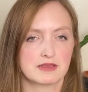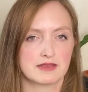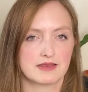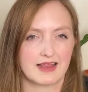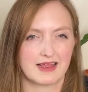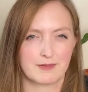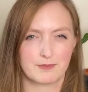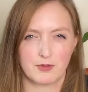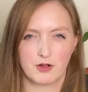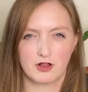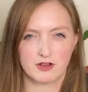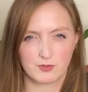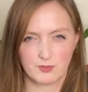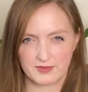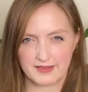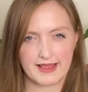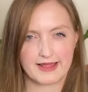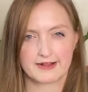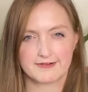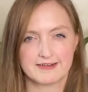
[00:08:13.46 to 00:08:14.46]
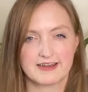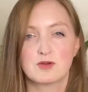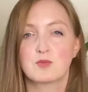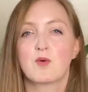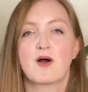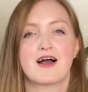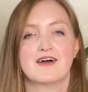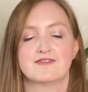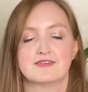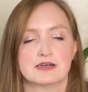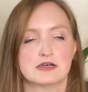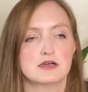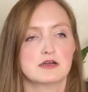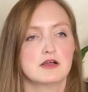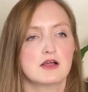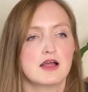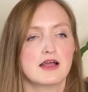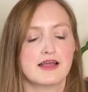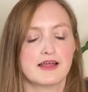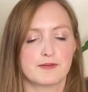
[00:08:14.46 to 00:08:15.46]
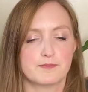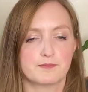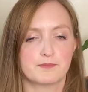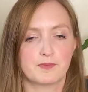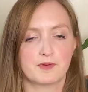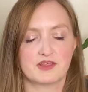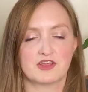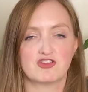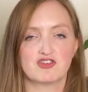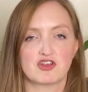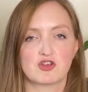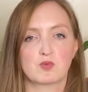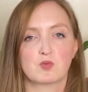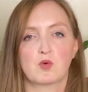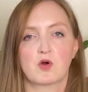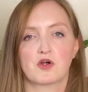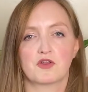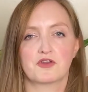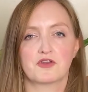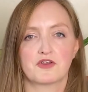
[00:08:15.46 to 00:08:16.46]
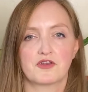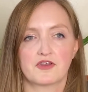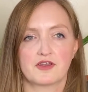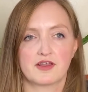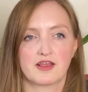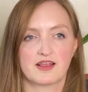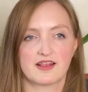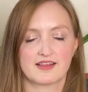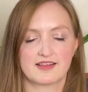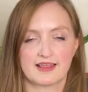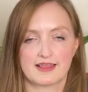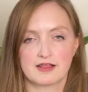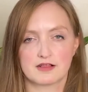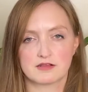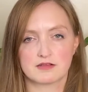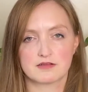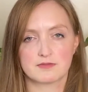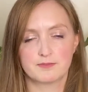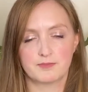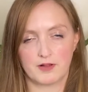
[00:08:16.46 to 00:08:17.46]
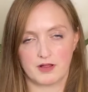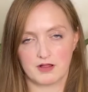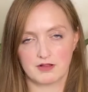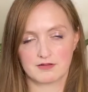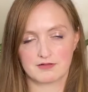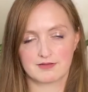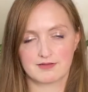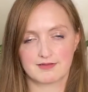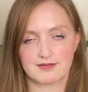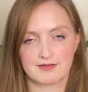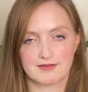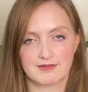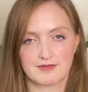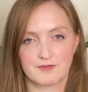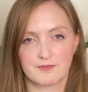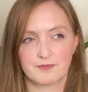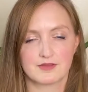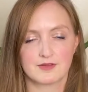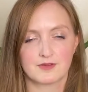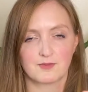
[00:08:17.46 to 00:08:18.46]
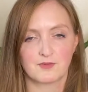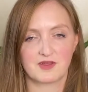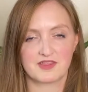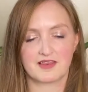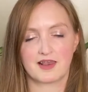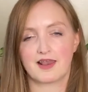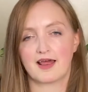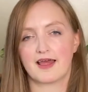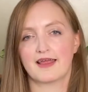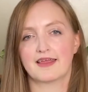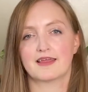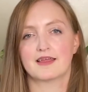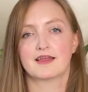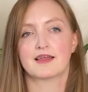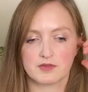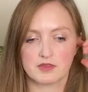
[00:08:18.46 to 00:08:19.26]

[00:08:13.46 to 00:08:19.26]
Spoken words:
like pots with lacquer in, whatever. But you just want a sealed box with a light.